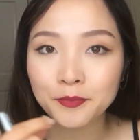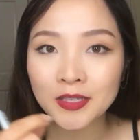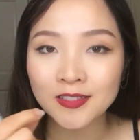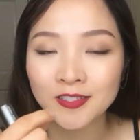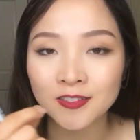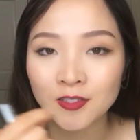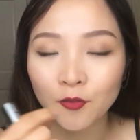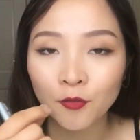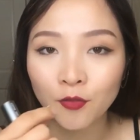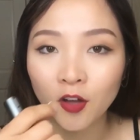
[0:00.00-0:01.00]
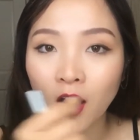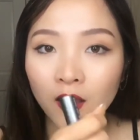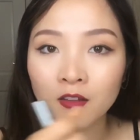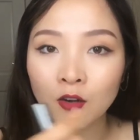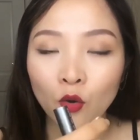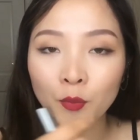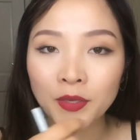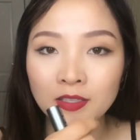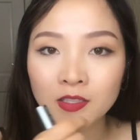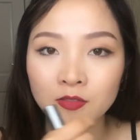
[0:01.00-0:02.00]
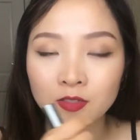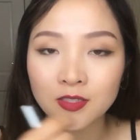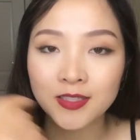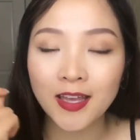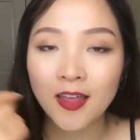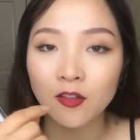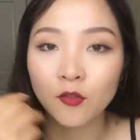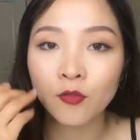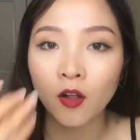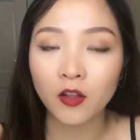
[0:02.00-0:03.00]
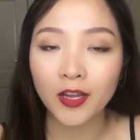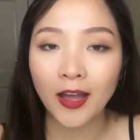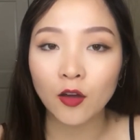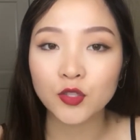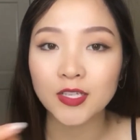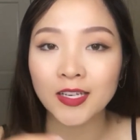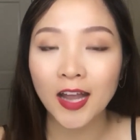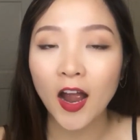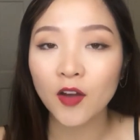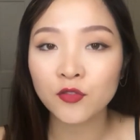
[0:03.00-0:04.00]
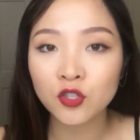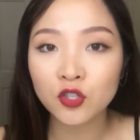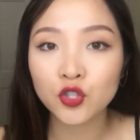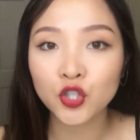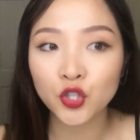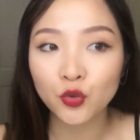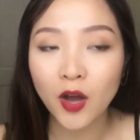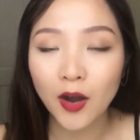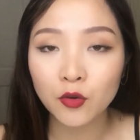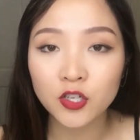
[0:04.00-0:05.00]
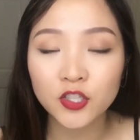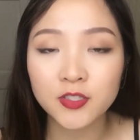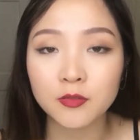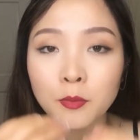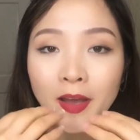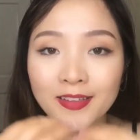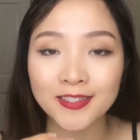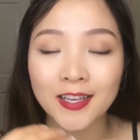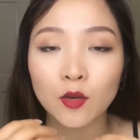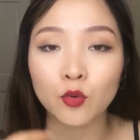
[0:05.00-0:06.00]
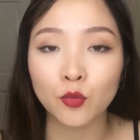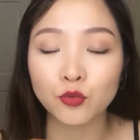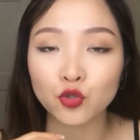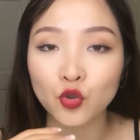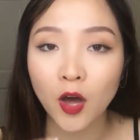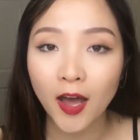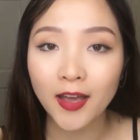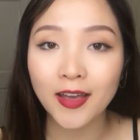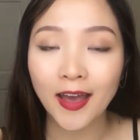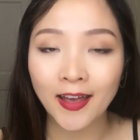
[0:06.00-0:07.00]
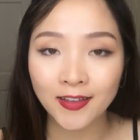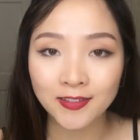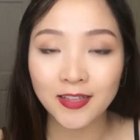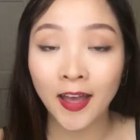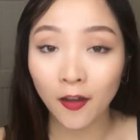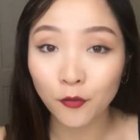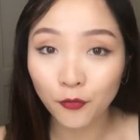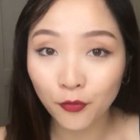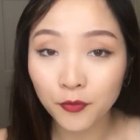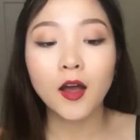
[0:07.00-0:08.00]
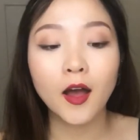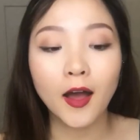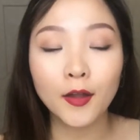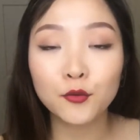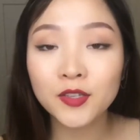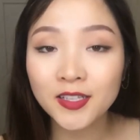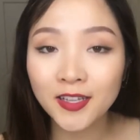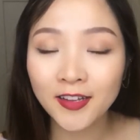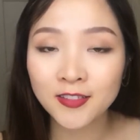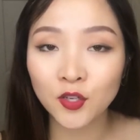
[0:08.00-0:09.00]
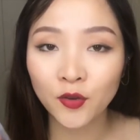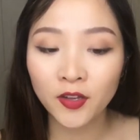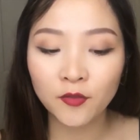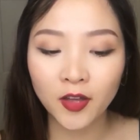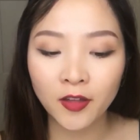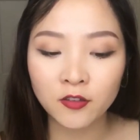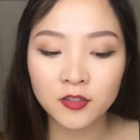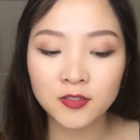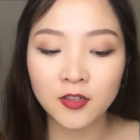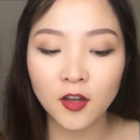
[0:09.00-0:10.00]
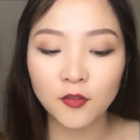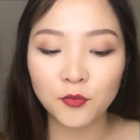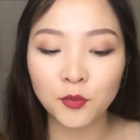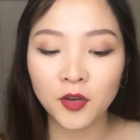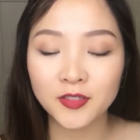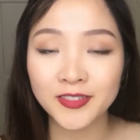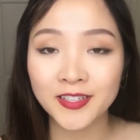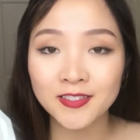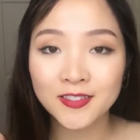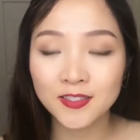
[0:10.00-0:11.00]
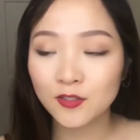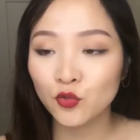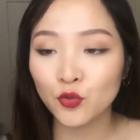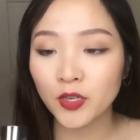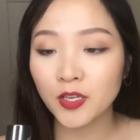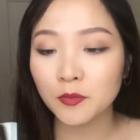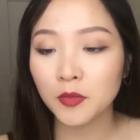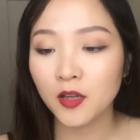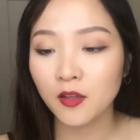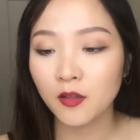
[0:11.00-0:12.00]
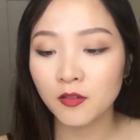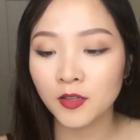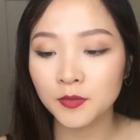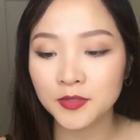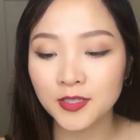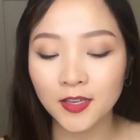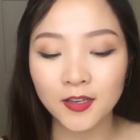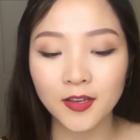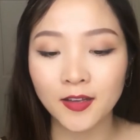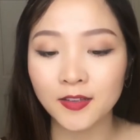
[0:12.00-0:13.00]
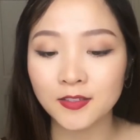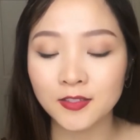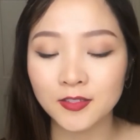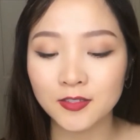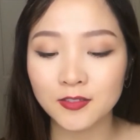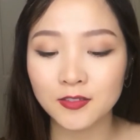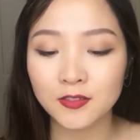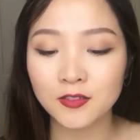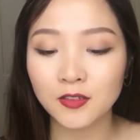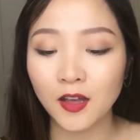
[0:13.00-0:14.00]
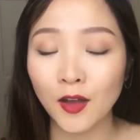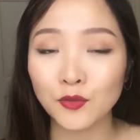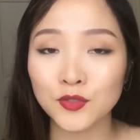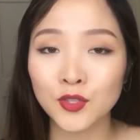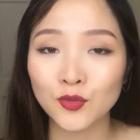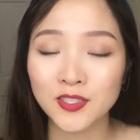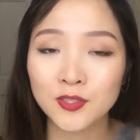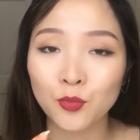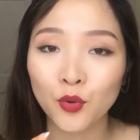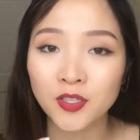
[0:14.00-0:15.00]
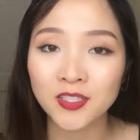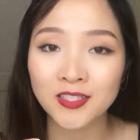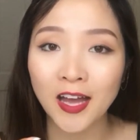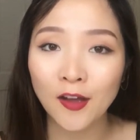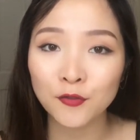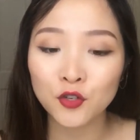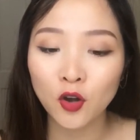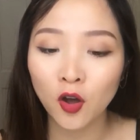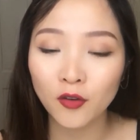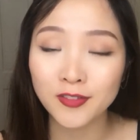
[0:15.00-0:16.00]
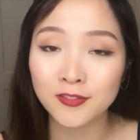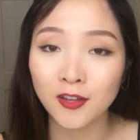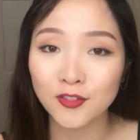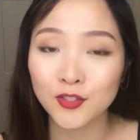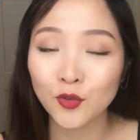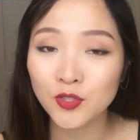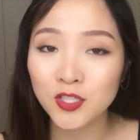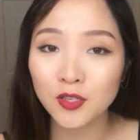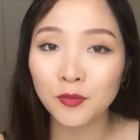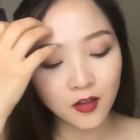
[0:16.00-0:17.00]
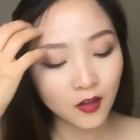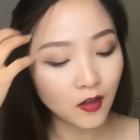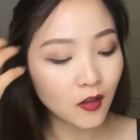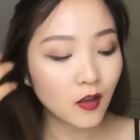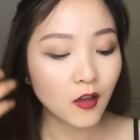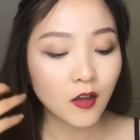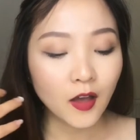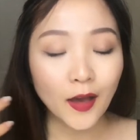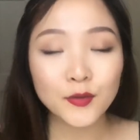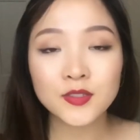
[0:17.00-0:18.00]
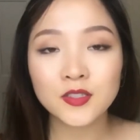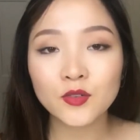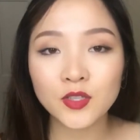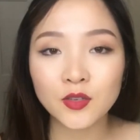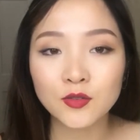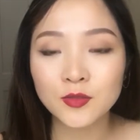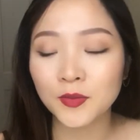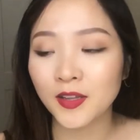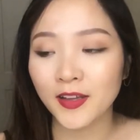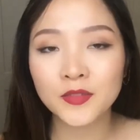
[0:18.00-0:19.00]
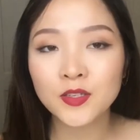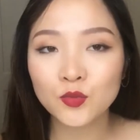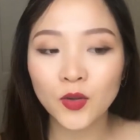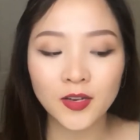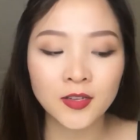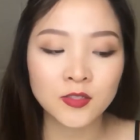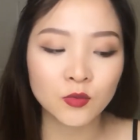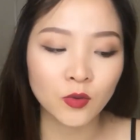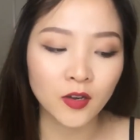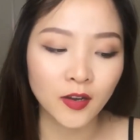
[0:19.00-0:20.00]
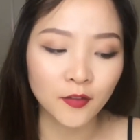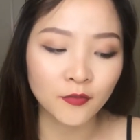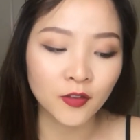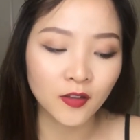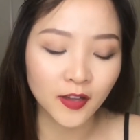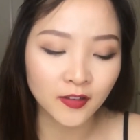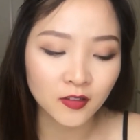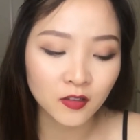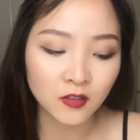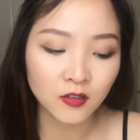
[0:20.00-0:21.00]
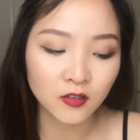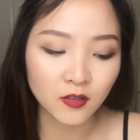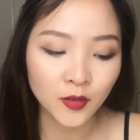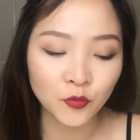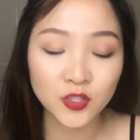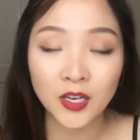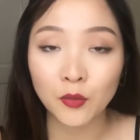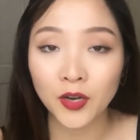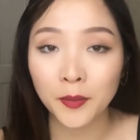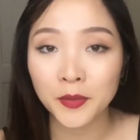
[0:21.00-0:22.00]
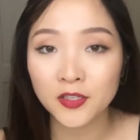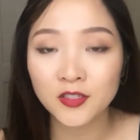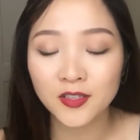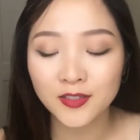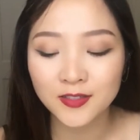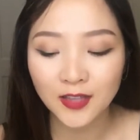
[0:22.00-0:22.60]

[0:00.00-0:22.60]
pieces of color or pieces of skin falling out, and after 2 hours my skin will dry as f. I really like Zoeva other stuff, but this cream lipstick is just, I was so disappointed. After all, it's not so cheap. I will still use, but like this one is the one I feel like, oh, every time when I mention this